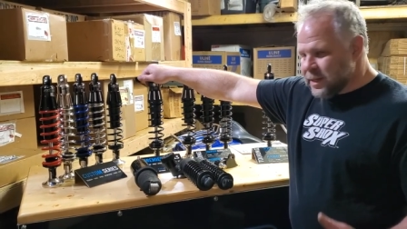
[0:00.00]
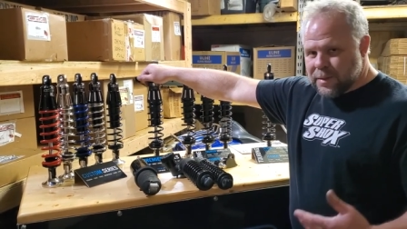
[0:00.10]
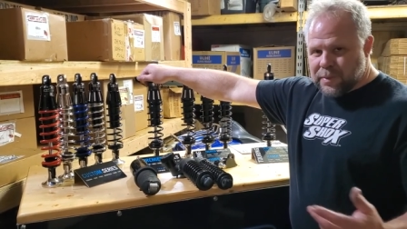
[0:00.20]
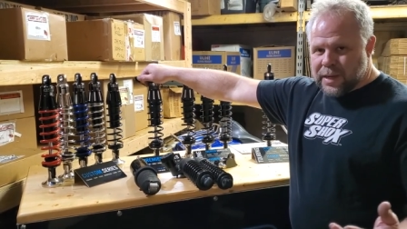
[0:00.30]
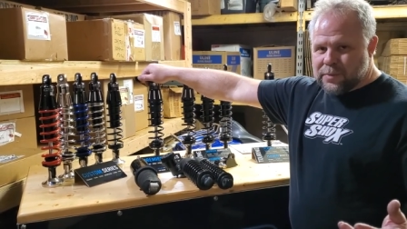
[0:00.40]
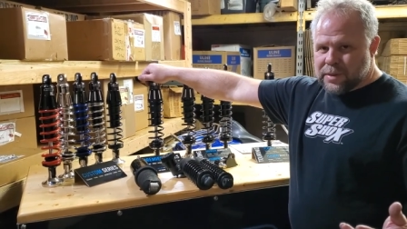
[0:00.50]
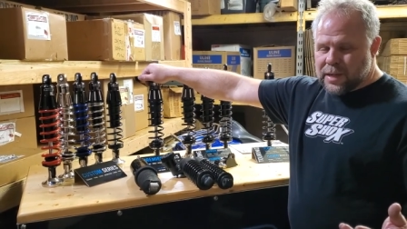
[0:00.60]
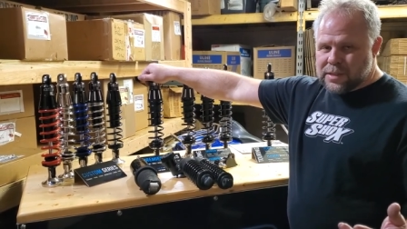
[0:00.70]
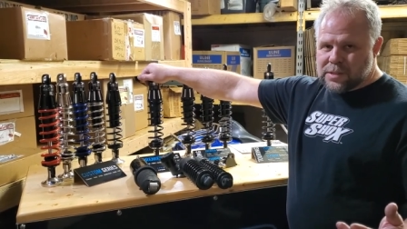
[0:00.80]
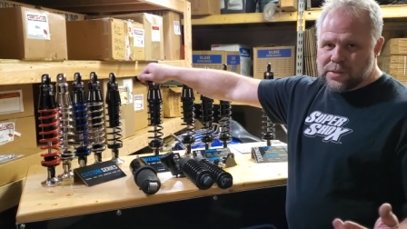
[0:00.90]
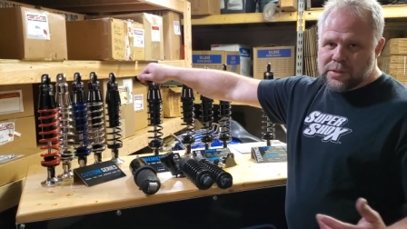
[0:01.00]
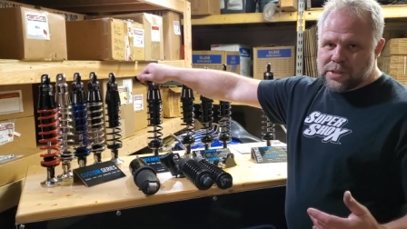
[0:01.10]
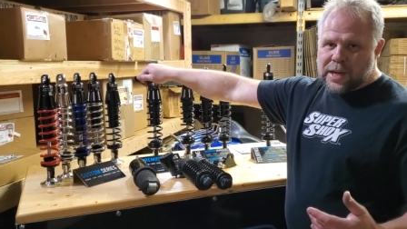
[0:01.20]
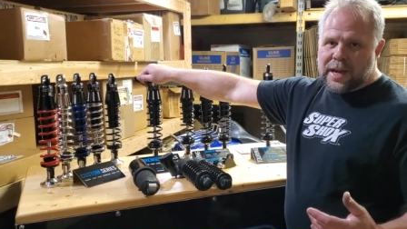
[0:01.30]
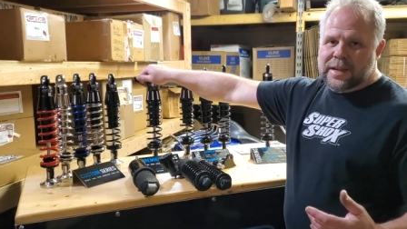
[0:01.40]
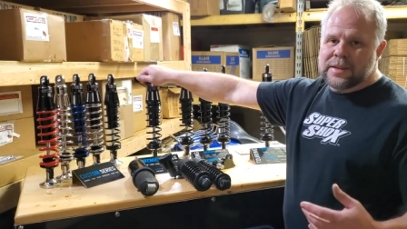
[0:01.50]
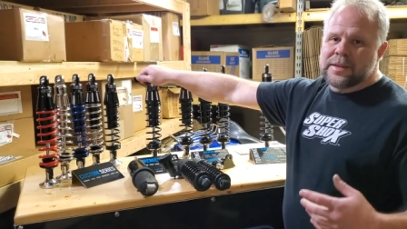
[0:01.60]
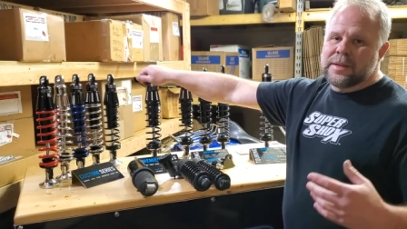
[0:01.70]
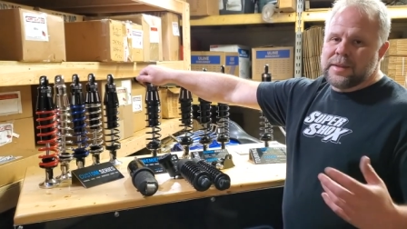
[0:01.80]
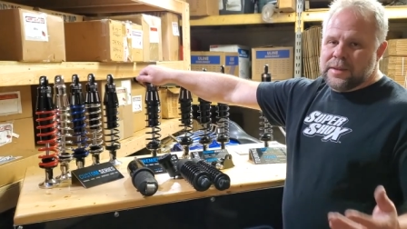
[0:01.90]
Any bike with an external shock,
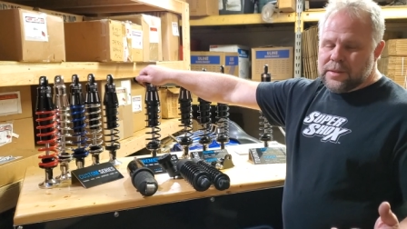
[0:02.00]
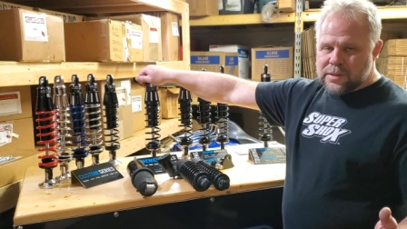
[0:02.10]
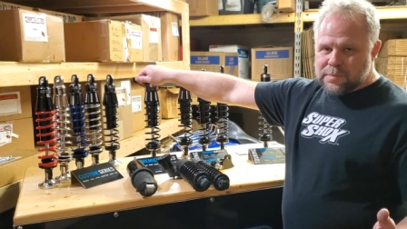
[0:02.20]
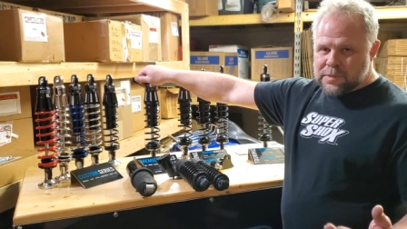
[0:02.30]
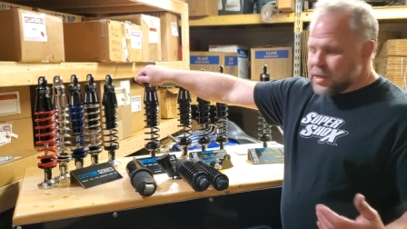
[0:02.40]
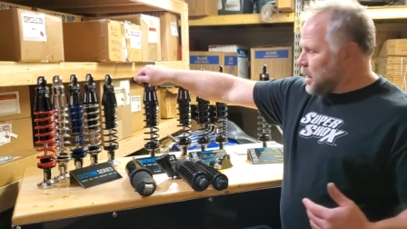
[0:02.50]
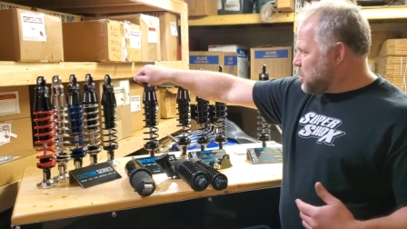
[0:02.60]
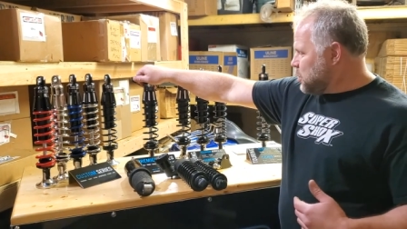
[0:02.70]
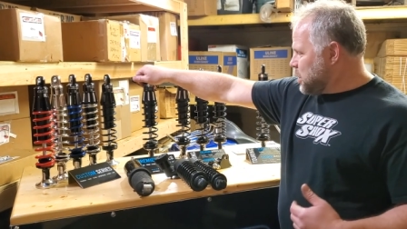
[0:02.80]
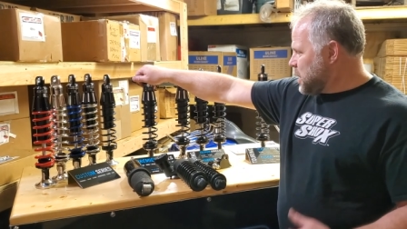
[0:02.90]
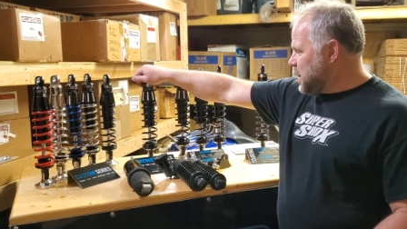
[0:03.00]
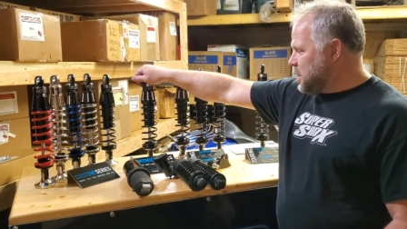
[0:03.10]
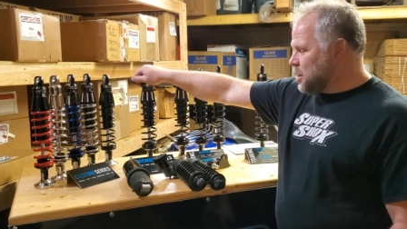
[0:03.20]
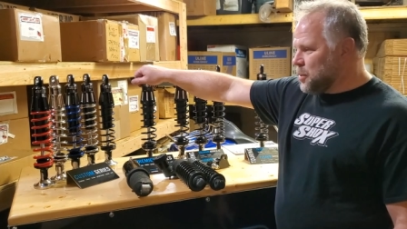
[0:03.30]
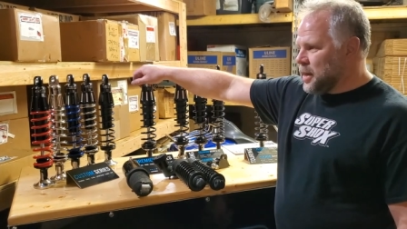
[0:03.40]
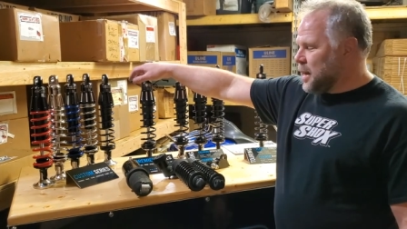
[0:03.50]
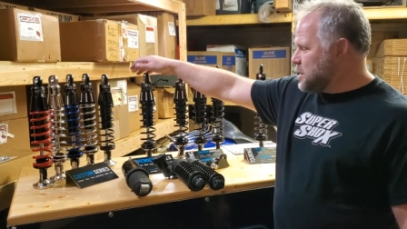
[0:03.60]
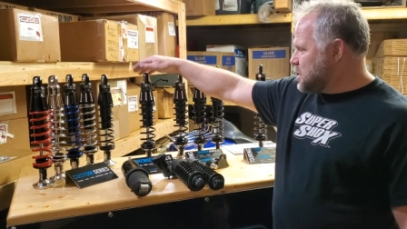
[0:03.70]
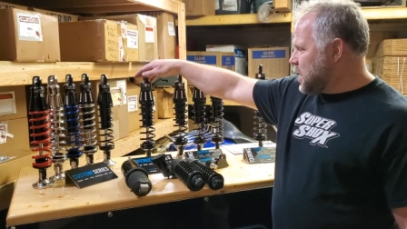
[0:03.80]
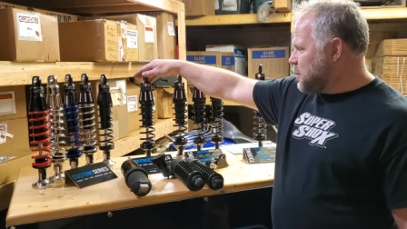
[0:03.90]
this shock will work on there. We got
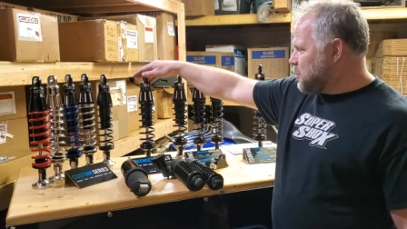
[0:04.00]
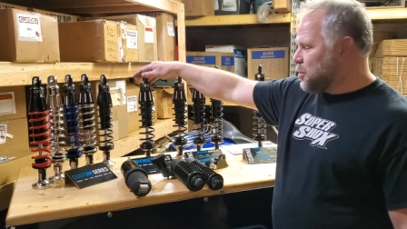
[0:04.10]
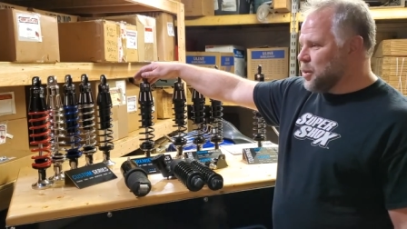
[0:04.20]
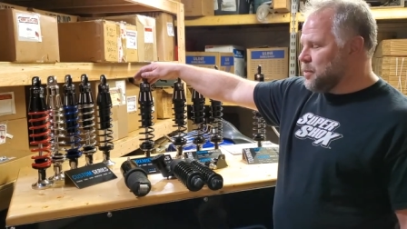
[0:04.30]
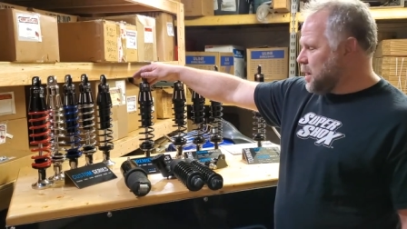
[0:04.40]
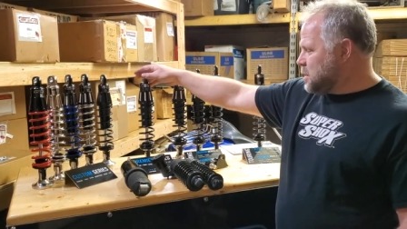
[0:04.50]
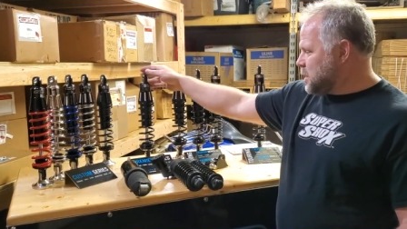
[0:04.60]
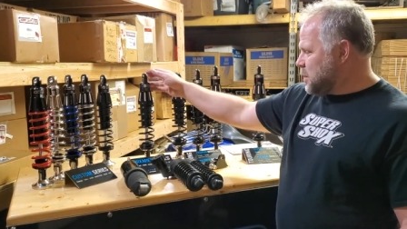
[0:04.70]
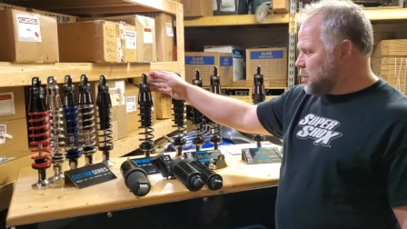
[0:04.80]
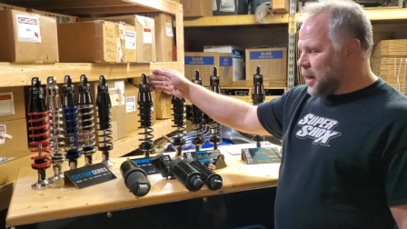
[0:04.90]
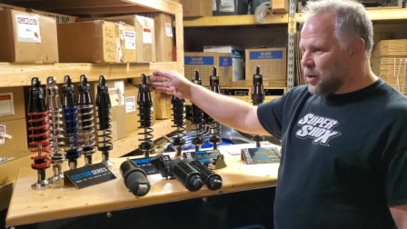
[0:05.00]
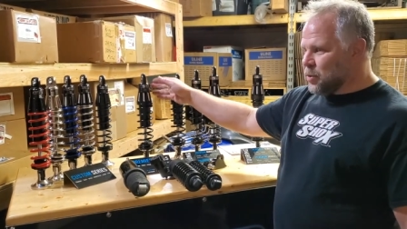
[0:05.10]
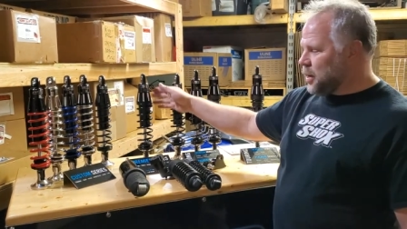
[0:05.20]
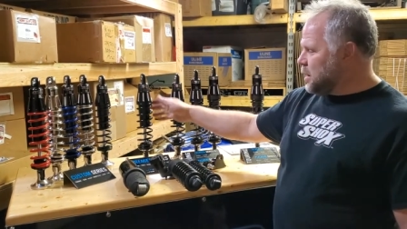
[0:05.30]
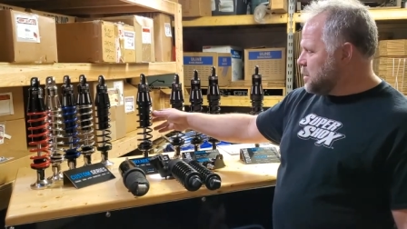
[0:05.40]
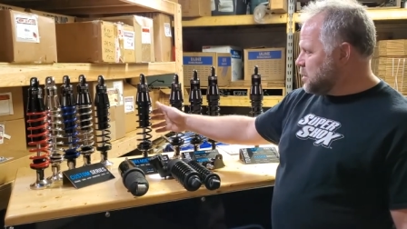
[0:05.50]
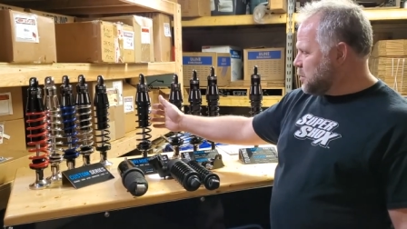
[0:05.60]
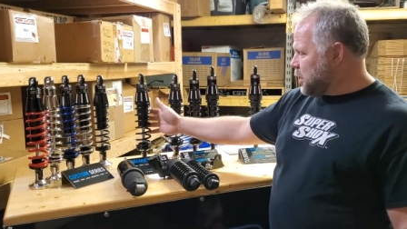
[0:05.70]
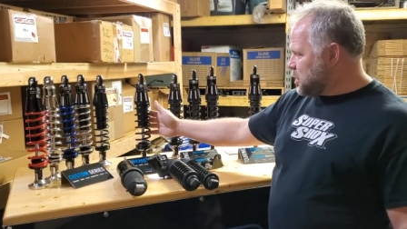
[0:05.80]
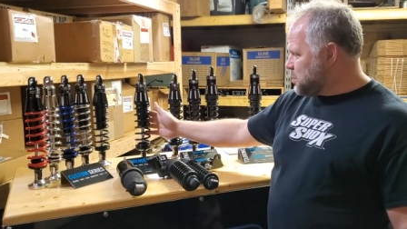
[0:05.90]
a setup for it based on rider weight,
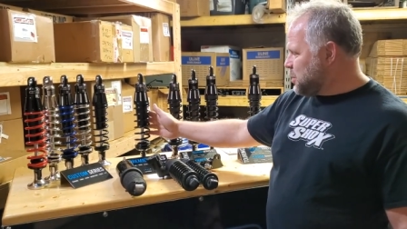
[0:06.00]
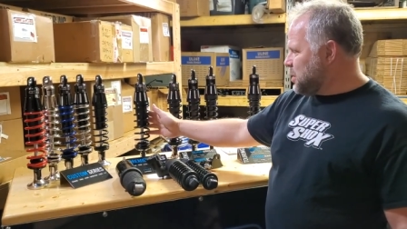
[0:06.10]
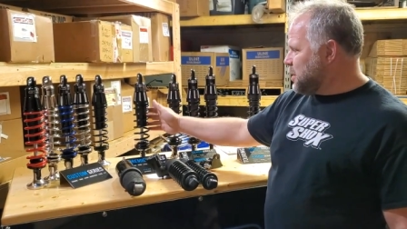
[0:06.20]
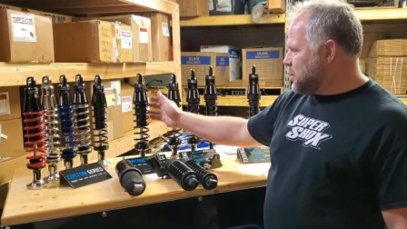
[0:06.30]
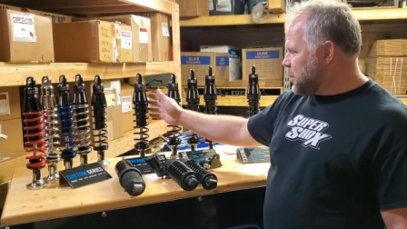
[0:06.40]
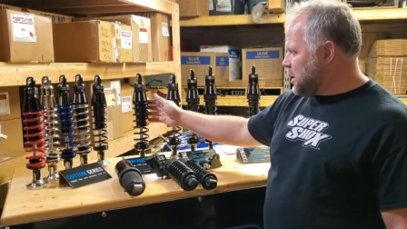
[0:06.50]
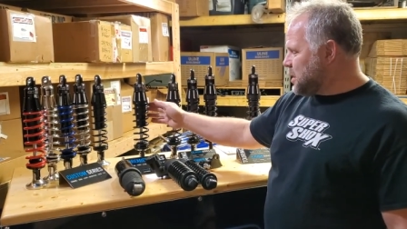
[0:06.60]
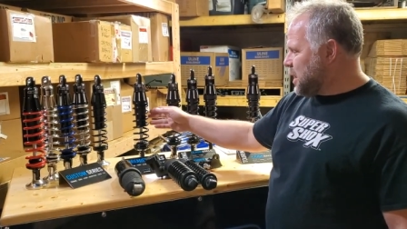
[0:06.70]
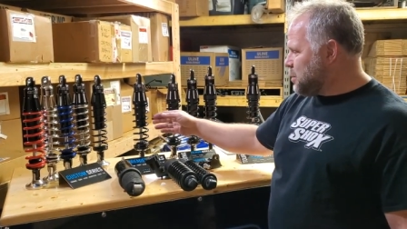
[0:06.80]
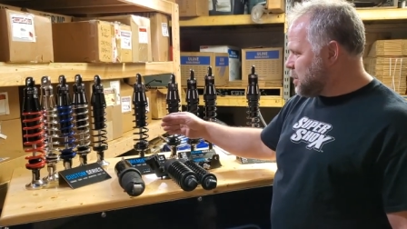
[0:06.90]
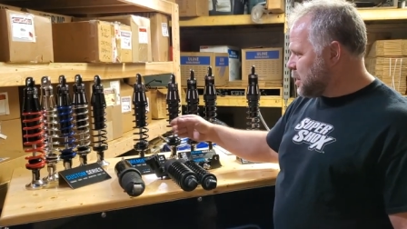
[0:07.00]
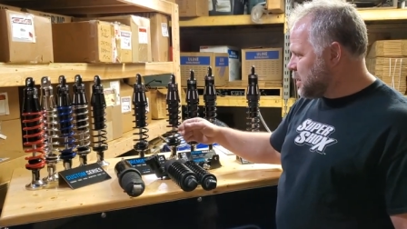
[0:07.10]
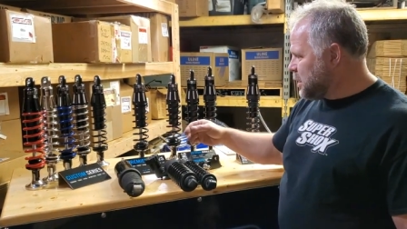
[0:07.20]
right spring rate, right dampening.